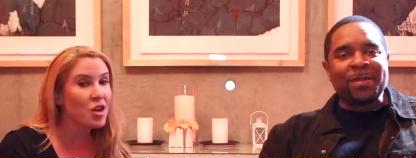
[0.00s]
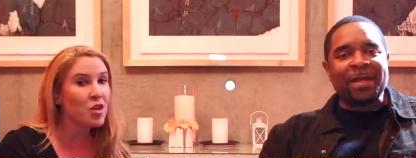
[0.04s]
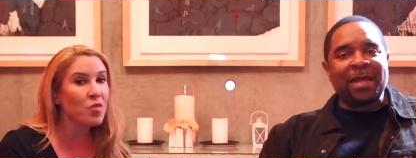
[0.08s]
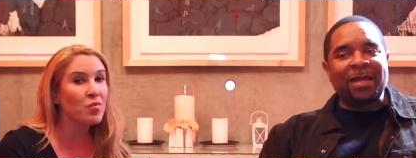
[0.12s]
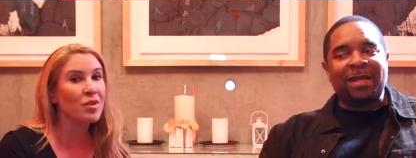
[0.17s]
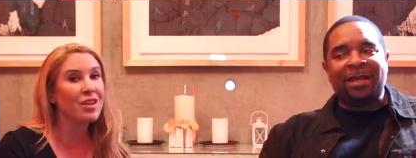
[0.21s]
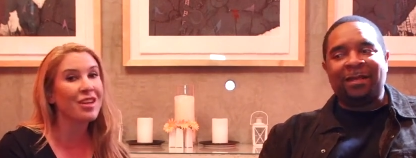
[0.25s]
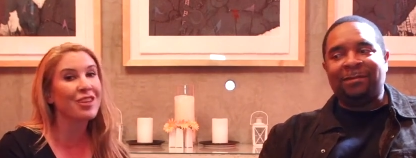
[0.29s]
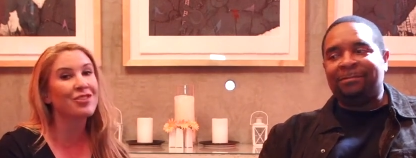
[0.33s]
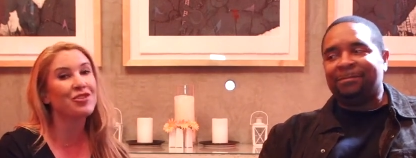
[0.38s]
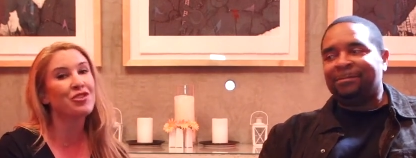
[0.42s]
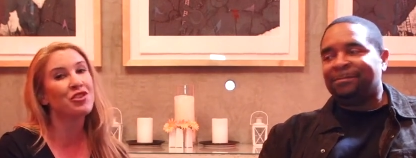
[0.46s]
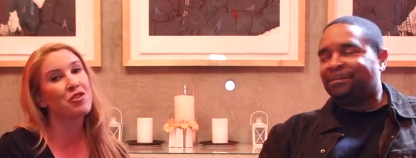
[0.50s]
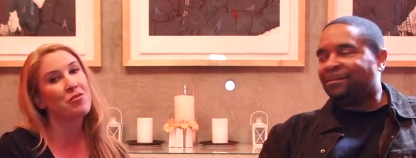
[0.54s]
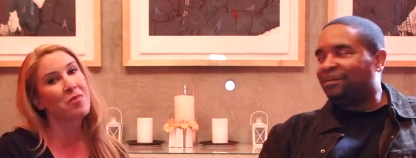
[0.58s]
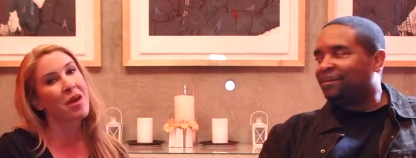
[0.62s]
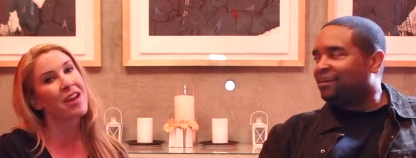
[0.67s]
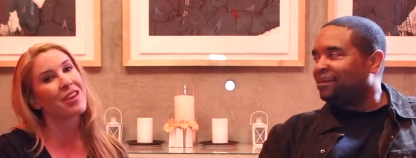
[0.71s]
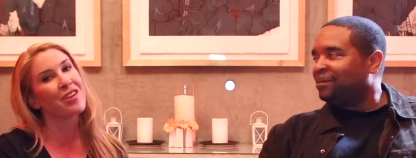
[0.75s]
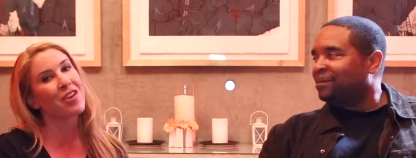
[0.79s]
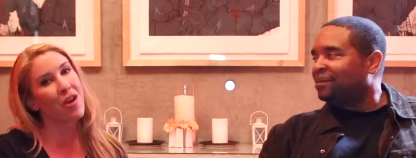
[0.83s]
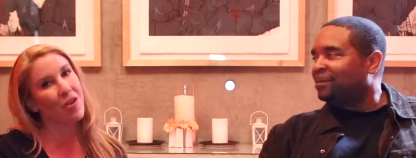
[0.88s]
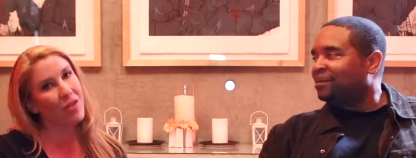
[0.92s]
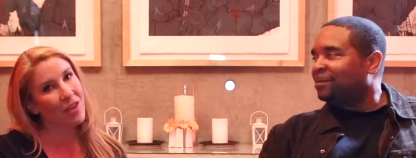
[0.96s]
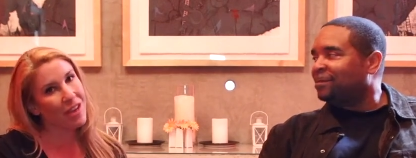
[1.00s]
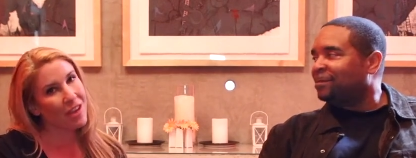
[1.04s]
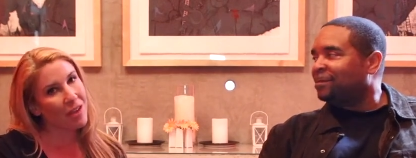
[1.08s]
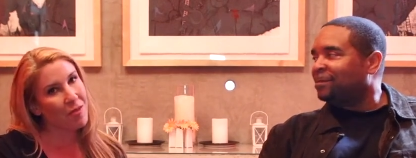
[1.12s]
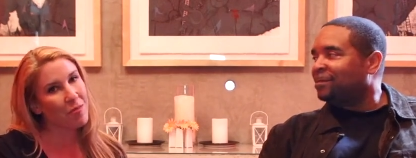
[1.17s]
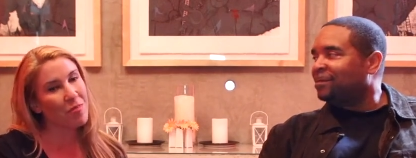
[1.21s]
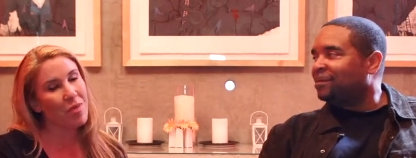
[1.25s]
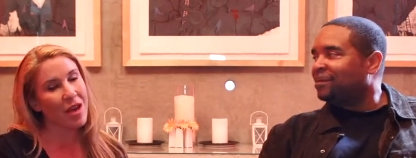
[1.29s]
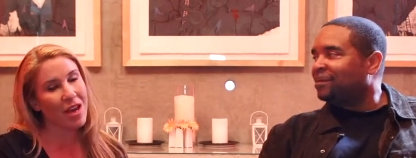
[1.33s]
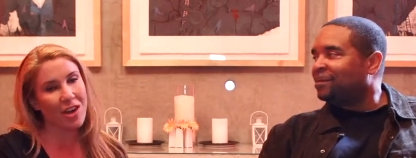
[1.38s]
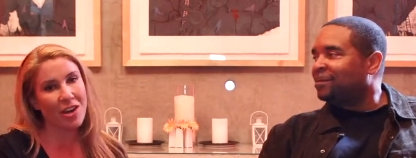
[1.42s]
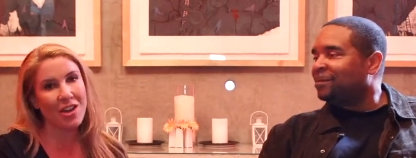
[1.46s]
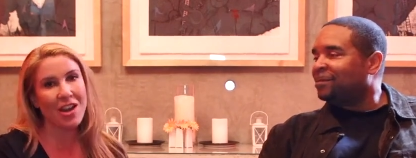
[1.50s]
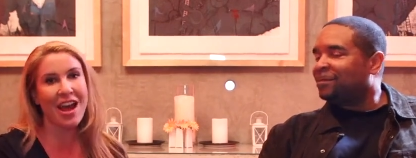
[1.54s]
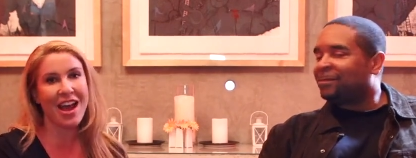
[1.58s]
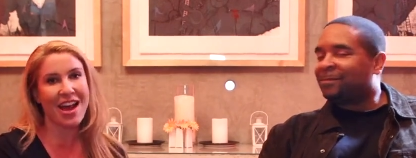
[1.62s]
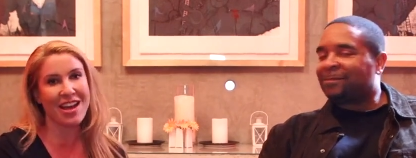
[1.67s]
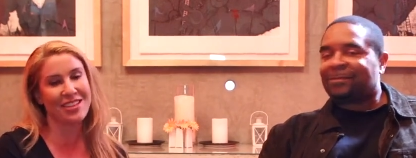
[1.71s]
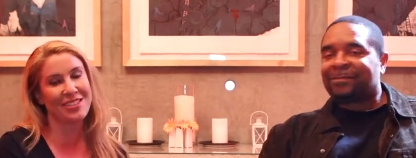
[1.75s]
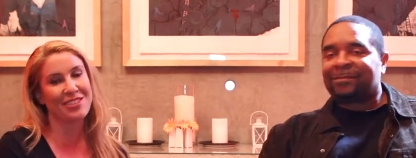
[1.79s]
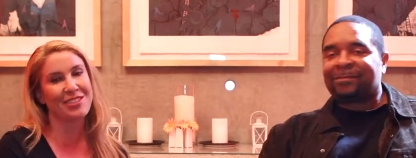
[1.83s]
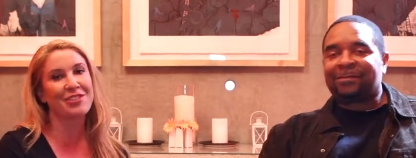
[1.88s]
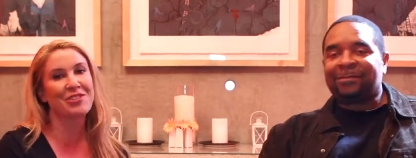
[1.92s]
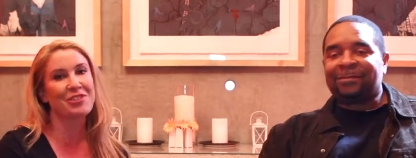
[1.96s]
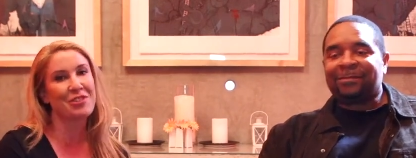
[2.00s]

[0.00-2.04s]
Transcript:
Speaker 1: because you might know him better as